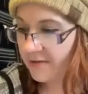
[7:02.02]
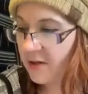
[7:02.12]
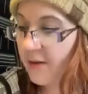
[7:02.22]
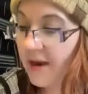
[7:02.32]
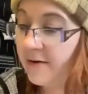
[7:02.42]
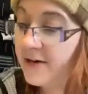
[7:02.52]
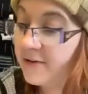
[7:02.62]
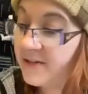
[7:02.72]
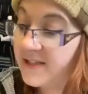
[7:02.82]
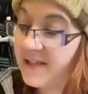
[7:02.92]
though Harry
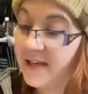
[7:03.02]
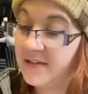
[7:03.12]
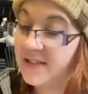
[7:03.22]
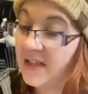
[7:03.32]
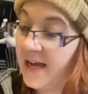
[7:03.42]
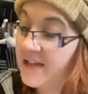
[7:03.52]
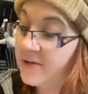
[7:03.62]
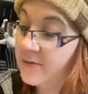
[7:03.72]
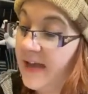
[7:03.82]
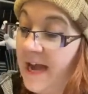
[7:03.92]
noticed that they could slide through
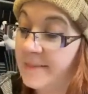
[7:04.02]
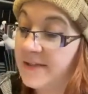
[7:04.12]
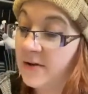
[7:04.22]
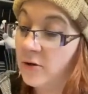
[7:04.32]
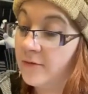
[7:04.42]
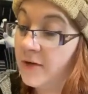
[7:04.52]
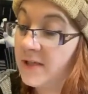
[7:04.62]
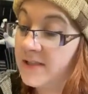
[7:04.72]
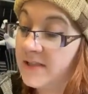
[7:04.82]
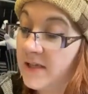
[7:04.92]
gaps that Uncle
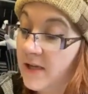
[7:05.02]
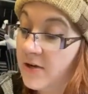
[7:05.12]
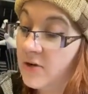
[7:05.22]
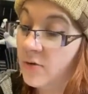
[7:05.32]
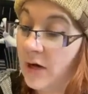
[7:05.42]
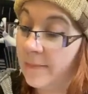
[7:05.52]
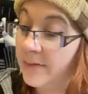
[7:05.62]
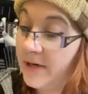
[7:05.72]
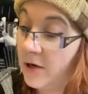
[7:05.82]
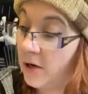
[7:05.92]
Vernon's new
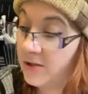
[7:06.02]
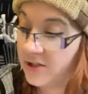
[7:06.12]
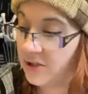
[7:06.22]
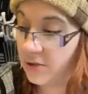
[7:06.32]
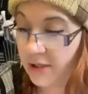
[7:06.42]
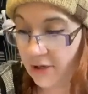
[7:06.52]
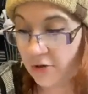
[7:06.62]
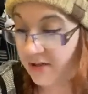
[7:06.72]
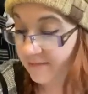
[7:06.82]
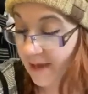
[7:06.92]
company car certainly couldn't
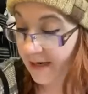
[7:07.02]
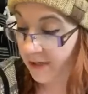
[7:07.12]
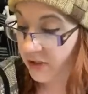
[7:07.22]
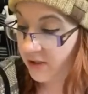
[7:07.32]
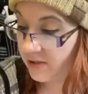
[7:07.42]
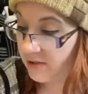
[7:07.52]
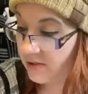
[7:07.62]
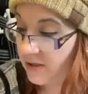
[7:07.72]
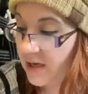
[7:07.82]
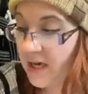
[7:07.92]
have managed.
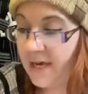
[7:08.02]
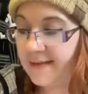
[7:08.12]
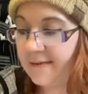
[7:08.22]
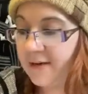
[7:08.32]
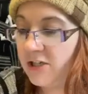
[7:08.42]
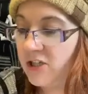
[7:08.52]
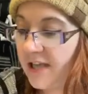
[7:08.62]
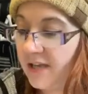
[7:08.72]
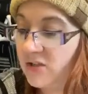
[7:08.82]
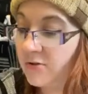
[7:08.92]
They reached
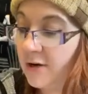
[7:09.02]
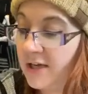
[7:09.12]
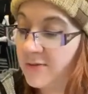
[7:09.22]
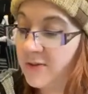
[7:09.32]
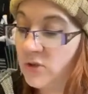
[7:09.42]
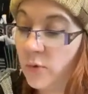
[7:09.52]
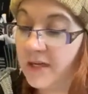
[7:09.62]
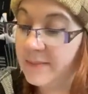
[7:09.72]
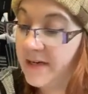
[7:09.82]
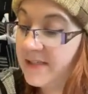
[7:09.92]
King's Cross with 20
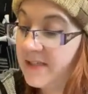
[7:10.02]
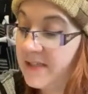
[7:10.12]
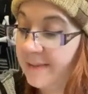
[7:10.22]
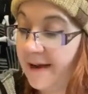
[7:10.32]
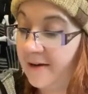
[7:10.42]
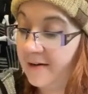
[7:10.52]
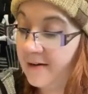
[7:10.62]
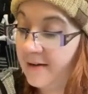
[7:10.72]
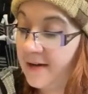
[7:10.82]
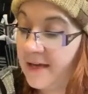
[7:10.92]
minutes to spare.
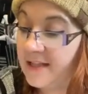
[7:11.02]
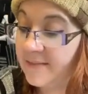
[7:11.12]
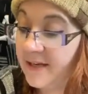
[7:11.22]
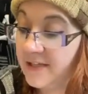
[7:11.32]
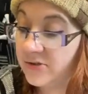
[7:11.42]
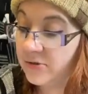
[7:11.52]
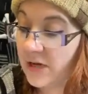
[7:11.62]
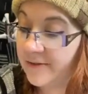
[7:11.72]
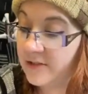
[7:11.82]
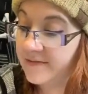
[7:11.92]
The ministry
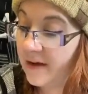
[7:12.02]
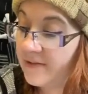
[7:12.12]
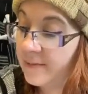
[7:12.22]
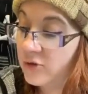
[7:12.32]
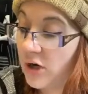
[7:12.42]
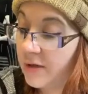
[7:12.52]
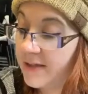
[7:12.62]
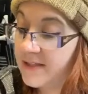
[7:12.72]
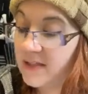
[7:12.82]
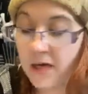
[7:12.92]
drivers found them
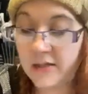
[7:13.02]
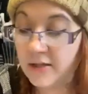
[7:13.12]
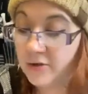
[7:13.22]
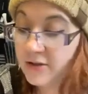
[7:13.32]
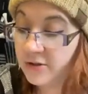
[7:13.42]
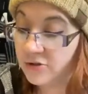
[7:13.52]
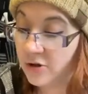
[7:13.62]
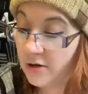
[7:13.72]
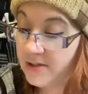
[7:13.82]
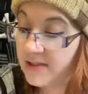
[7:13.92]
trolleys, unloaded their
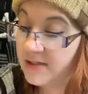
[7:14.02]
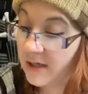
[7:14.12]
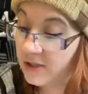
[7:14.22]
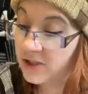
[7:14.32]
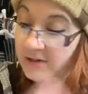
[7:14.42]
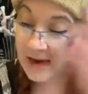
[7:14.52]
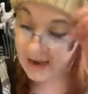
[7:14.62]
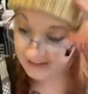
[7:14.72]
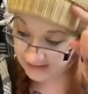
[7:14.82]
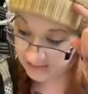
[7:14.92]
trunks, touched their
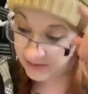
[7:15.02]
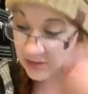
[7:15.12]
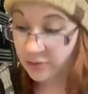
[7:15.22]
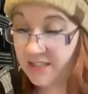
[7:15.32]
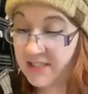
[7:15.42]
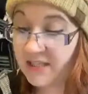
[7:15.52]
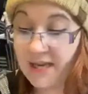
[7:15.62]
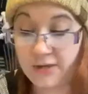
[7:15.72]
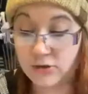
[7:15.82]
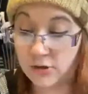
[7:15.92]
hats to Mr. Weasley,
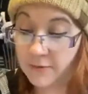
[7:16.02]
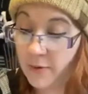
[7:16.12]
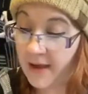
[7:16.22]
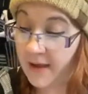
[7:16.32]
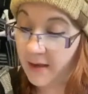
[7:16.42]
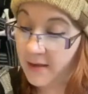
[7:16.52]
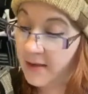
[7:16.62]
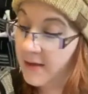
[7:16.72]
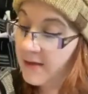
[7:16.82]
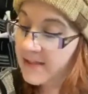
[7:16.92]
and drove away,
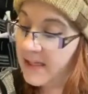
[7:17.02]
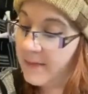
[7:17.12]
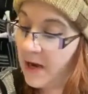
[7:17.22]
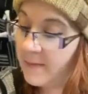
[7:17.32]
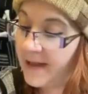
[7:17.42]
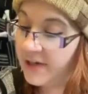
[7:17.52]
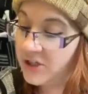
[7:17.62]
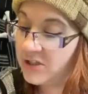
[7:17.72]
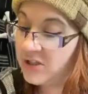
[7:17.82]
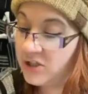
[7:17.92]
somehow
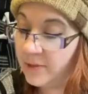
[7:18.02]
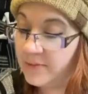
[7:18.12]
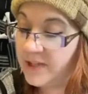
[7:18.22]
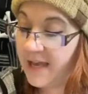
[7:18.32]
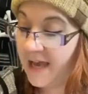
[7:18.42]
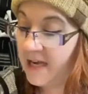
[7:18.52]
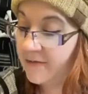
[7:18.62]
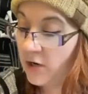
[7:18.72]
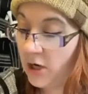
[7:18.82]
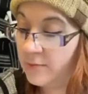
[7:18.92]
managing to jump to the head of an
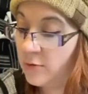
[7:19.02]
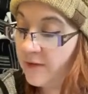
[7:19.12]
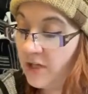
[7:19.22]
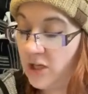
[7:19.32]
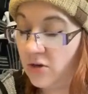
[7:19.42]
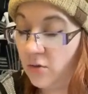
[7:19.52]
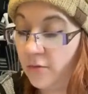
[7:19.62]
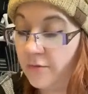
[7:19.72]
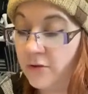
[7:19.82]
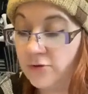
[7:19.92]
unmoving queue
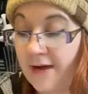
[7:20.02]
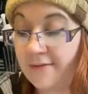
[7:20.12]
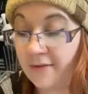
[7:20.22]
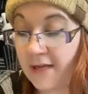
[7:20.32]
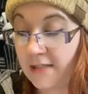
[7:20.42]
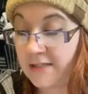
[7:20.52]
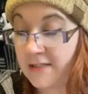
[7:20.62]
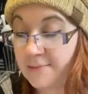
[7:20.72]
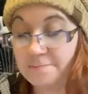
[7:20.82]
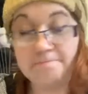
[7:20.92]
for the traffic lights.
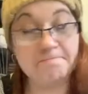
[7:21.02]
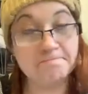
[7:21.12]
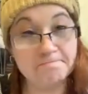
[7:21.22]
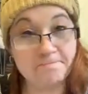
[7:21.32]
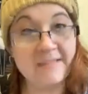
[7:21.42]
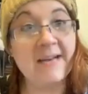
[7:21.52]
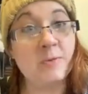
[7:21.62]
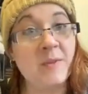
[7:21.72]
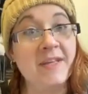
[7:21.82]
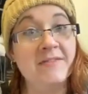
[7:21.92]
That would
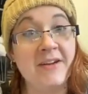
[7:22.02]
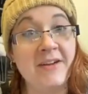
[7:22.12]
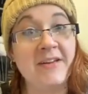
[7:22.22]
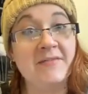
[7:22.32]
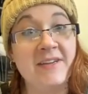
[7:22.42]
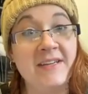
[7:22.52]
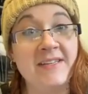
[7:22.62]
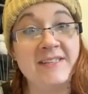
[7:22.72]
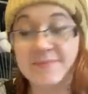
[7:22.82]
be very convenient.